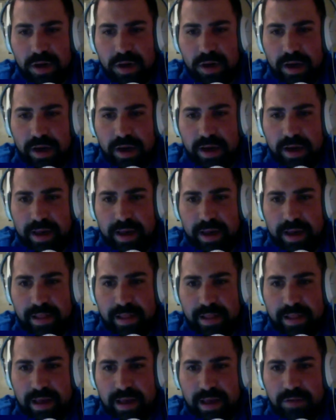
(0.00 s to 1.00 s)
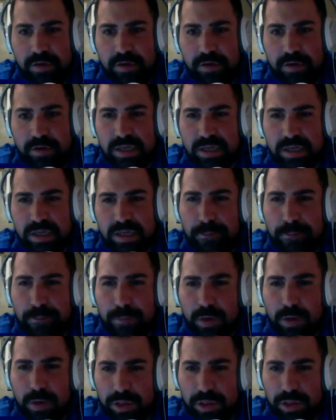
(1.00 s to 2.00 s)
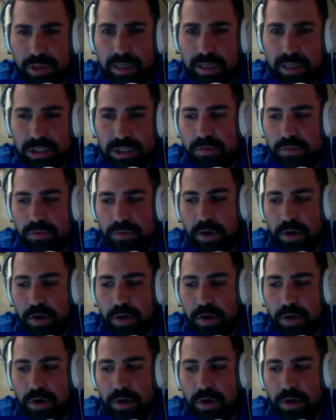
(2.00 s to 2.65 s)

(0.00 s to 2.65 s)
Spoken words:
and I heard some good things so far.